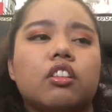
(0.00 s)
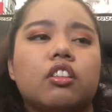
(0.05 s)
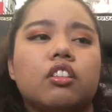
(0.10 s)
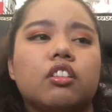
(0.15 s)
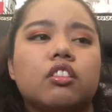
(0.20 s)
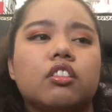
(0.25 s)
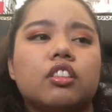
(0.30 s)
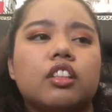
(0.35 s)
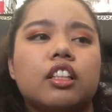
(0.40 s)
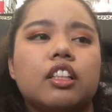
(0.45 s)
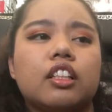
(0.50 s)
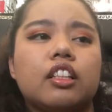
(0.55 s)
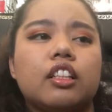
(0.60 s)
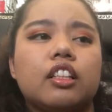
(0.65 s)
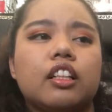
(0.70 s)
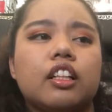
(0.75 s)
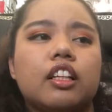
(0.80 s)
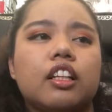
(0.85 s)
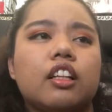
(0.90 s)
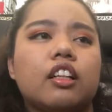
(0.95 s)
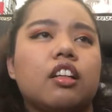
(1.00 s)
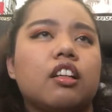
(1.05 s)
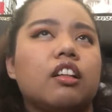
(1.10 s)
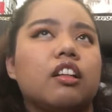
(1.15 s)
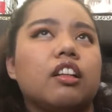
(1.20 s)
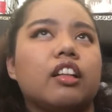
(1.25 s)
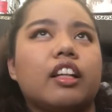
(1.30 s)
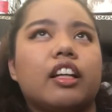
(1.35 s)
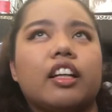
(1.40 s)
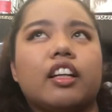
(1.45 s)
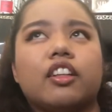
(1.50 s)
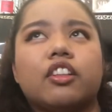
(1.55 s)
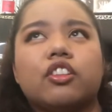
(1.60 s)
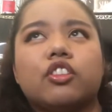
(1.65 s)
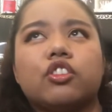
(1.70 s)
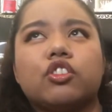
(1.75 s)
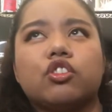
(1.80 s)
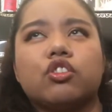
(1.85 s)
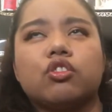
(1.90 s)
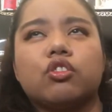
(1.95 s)
suddenly like
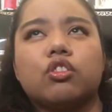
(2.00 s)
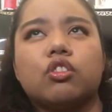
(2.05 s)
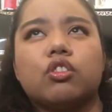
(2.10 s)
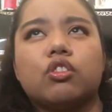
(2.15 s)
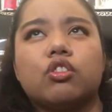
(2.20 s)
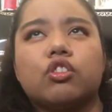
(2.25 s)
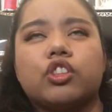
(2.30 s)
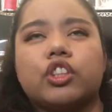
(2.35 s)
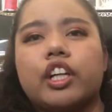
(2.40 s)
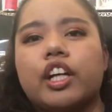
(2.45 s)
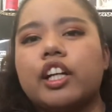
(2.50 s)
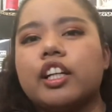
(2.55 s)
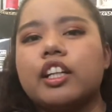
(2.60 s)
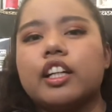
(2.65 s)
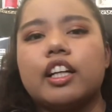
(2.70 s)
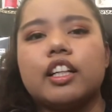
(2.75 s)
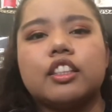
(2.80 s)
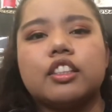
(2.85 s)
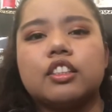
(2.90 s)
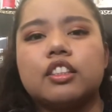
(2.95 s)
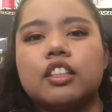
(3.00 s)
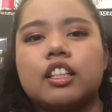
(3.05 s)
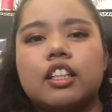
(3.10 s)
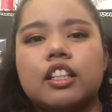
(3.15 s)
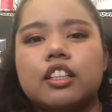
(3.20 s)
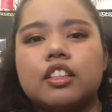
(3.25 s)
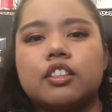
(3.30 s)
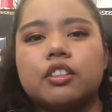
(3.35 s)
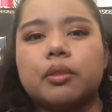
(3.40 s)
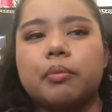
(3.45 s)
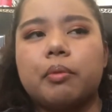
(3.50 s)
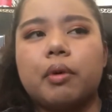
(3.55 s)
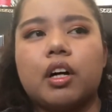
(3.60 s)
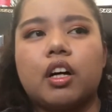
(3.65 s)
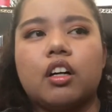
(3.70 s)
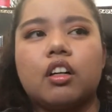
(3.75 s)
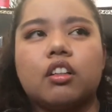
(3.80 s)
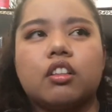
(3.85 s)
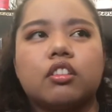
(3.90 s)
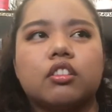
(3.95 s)
Jane gets teased
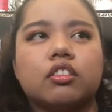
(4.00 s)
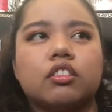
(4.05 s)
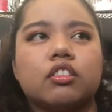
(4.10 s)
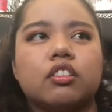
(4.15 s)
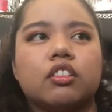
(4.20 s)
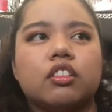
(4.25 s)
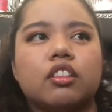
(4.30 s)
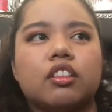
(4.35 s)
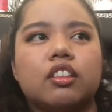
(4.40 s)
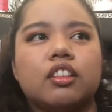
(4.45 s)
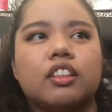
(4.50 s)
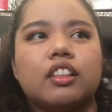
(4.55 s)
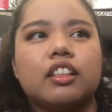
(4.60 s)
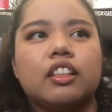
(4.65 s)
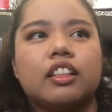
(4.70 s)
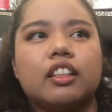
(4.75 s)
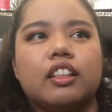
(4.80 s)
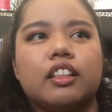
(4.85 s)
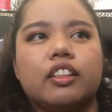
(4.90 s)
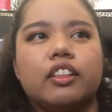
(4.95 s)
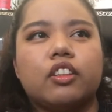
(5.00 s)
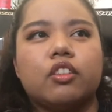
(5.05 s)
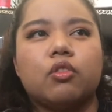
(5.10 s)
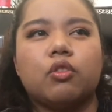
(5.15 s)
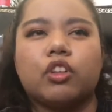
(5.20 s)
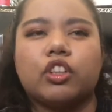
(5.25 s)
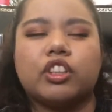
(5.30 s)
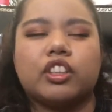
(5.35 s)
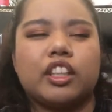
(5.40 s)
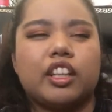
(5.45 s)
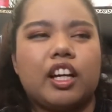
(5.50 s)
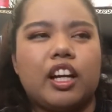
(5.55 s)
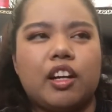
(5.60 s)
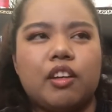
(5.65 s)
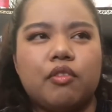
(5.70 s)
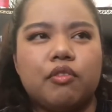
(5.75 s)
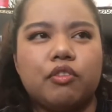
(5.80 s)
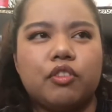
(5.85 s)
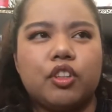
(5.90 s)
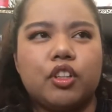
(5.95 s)
about where she
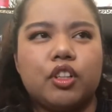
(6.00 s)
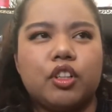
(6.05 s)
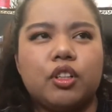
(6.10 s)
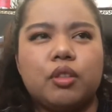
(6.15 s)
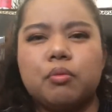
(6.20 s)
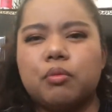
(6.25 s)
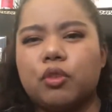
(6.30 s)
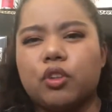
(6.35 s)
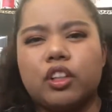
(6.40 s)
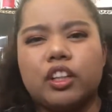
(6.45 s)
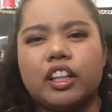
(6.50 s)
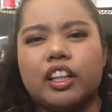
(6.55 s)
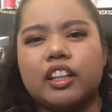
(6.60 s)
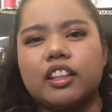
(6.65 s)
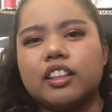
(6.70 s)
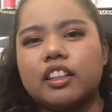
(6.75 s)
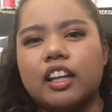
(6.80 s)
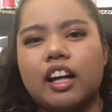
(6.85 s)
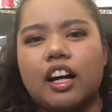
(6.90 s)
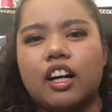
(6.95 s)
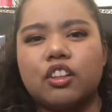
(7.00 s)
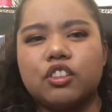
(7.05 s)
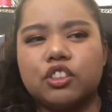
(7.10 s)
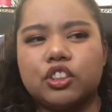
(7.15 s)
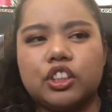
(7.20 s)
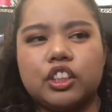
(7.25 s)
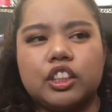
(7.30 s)
came from or like the house she's